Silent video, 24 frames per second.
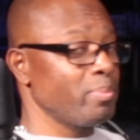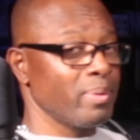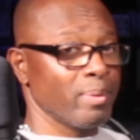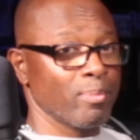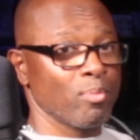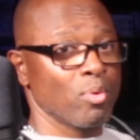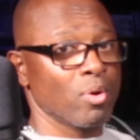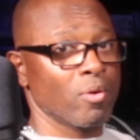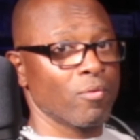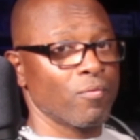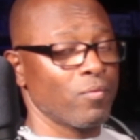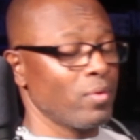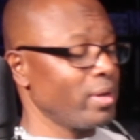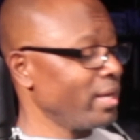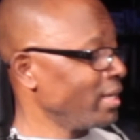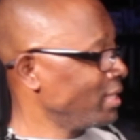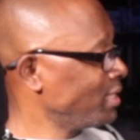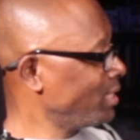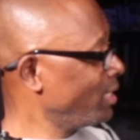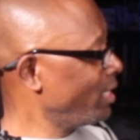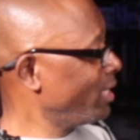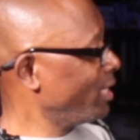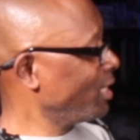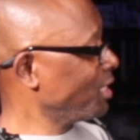bit more
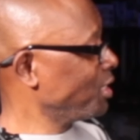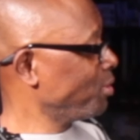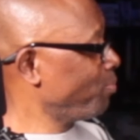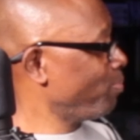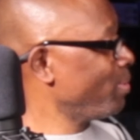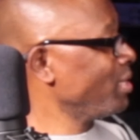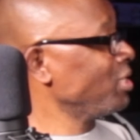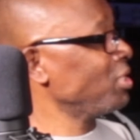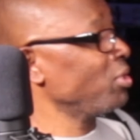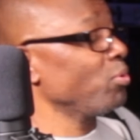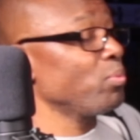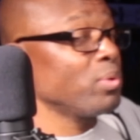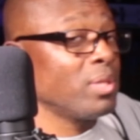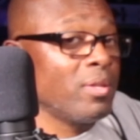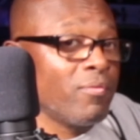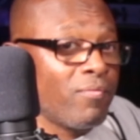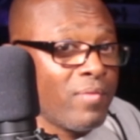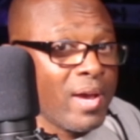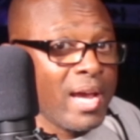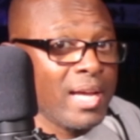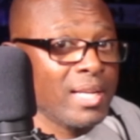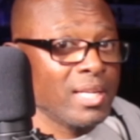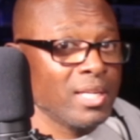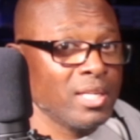flex in it, especially with the
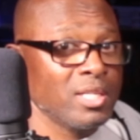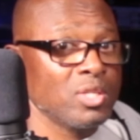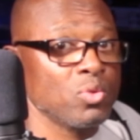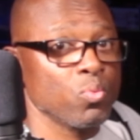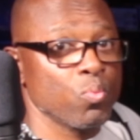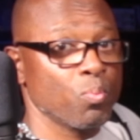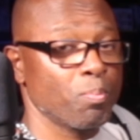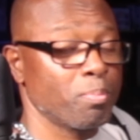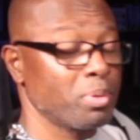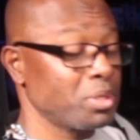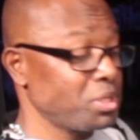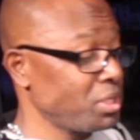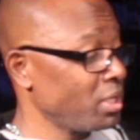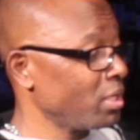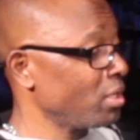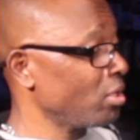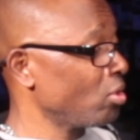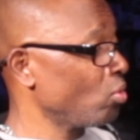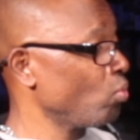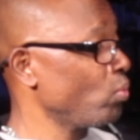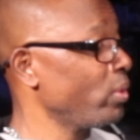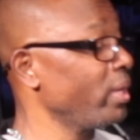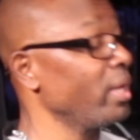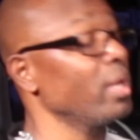fact that this
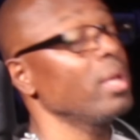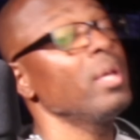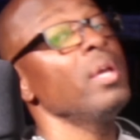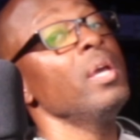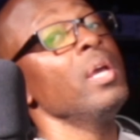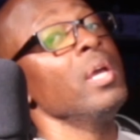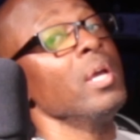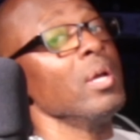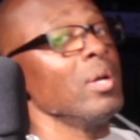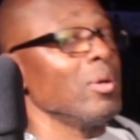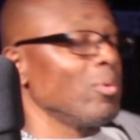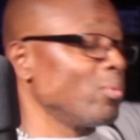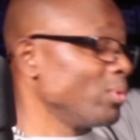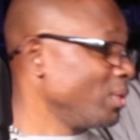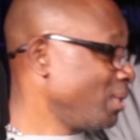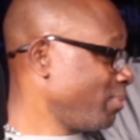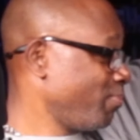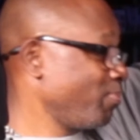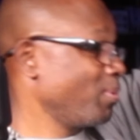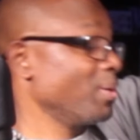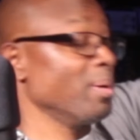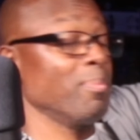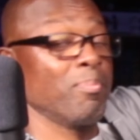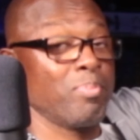particular wing
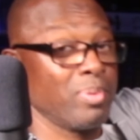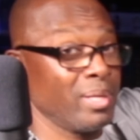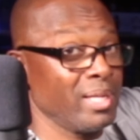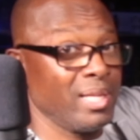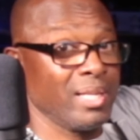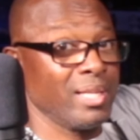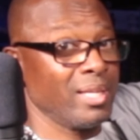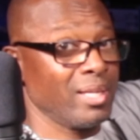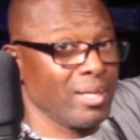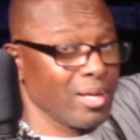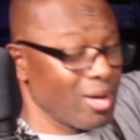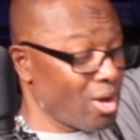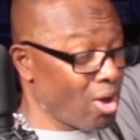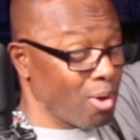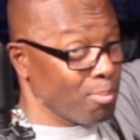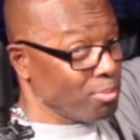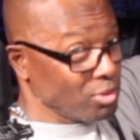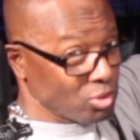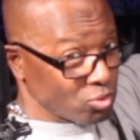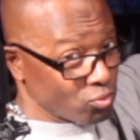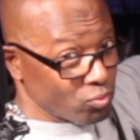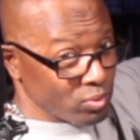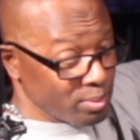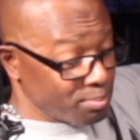was completely
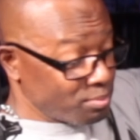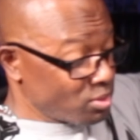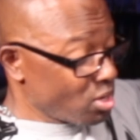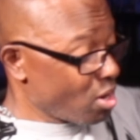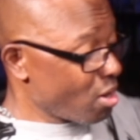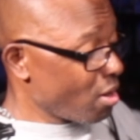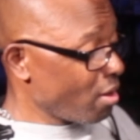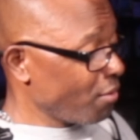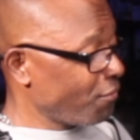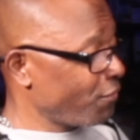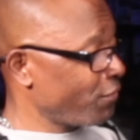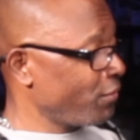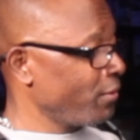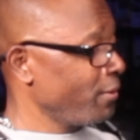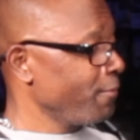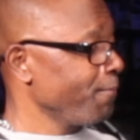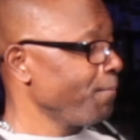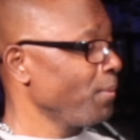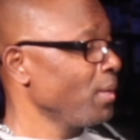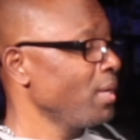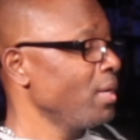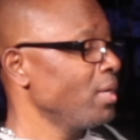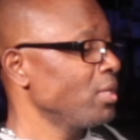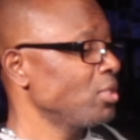almost ripped off.
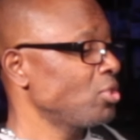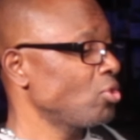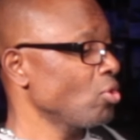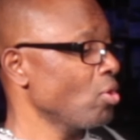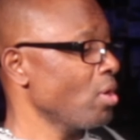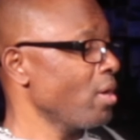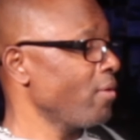So